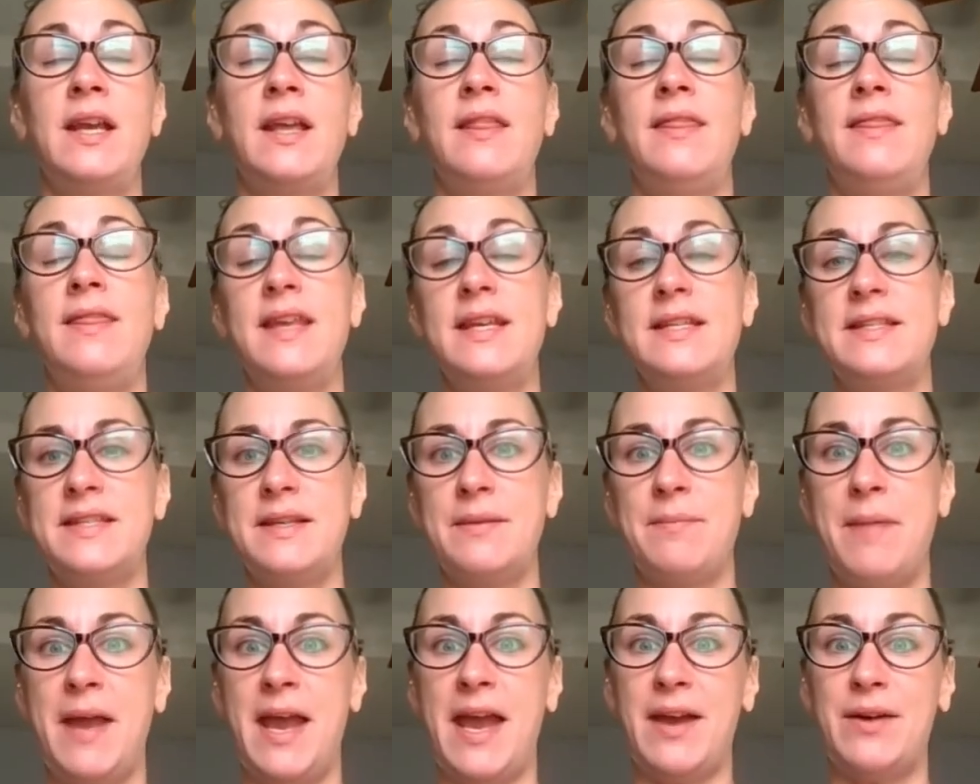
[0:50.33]
this
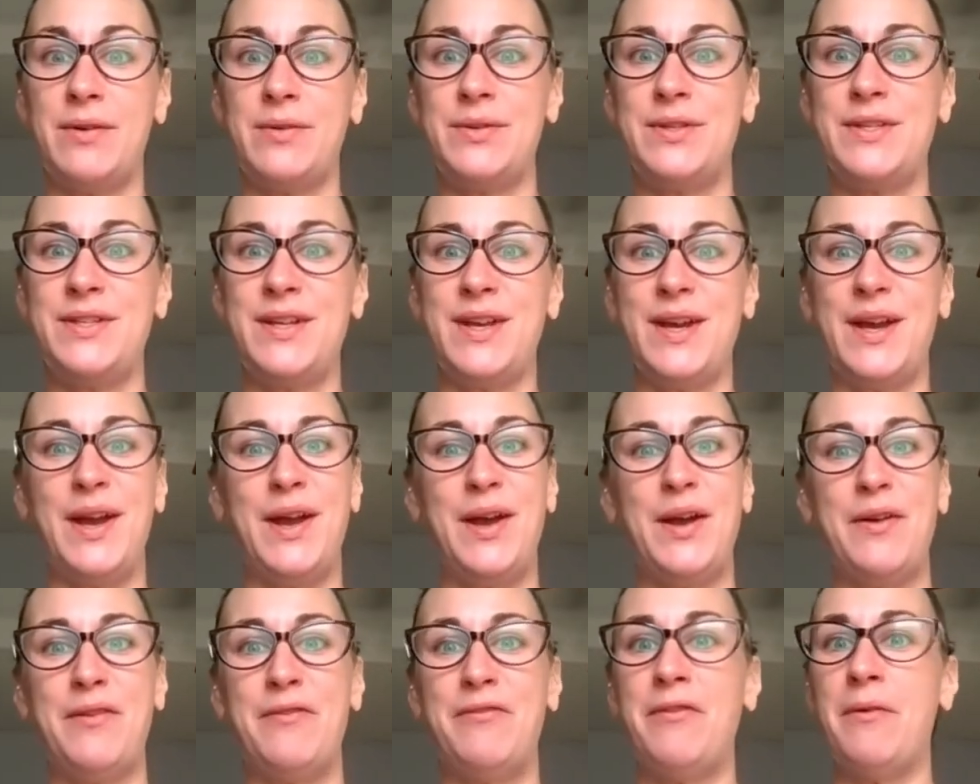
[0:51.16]
amount
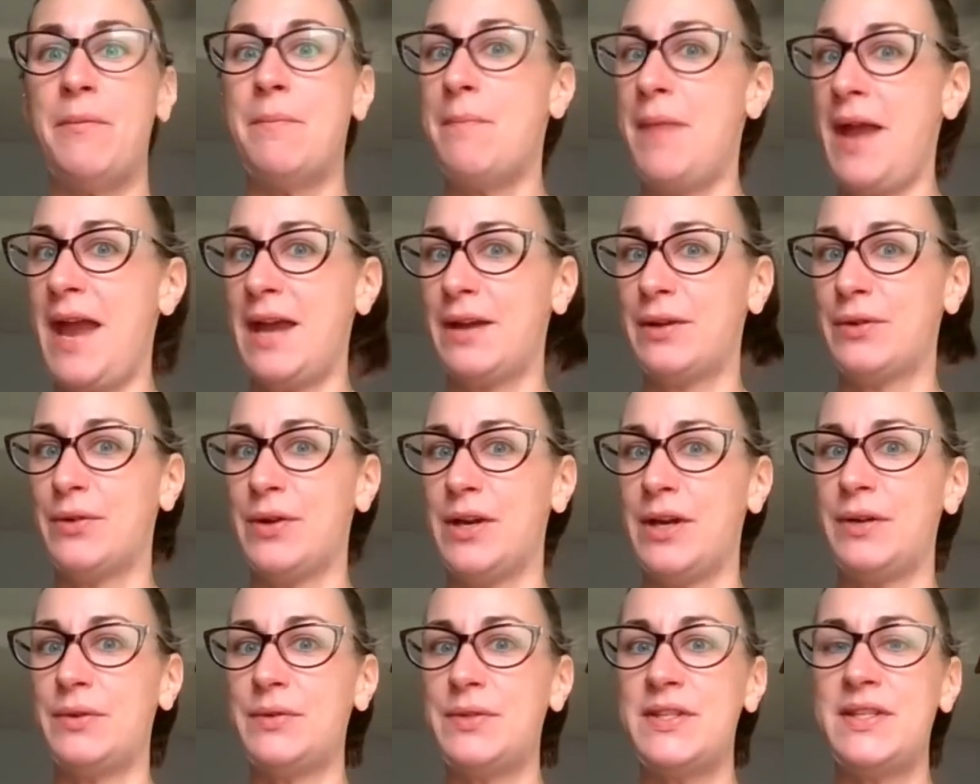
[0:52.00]
of
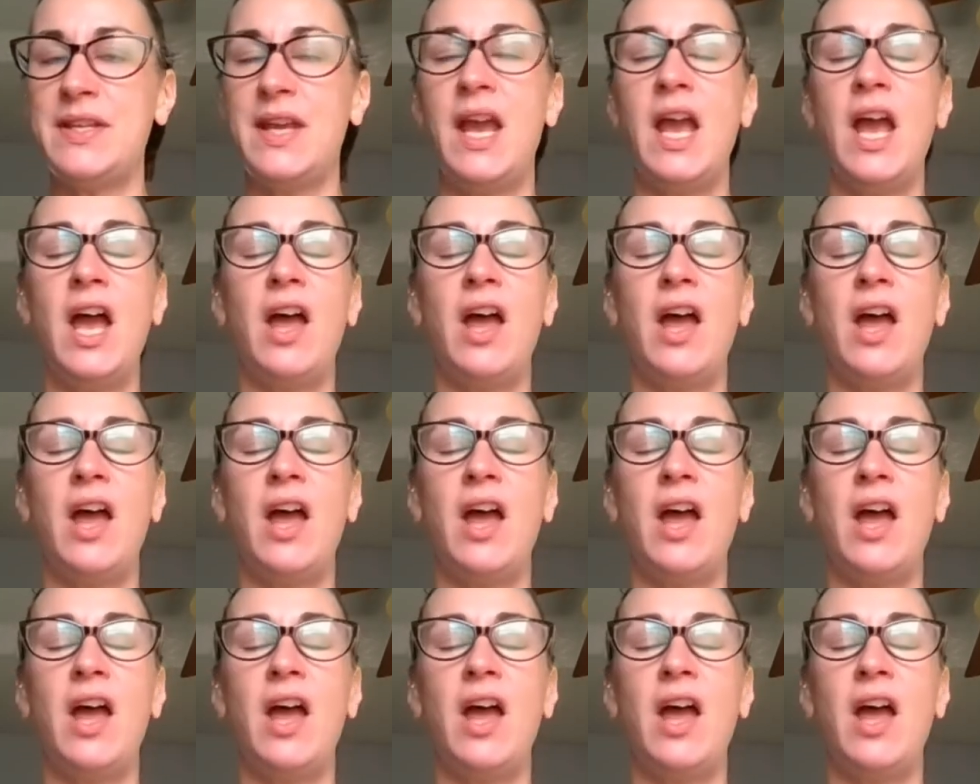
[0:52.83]
macros.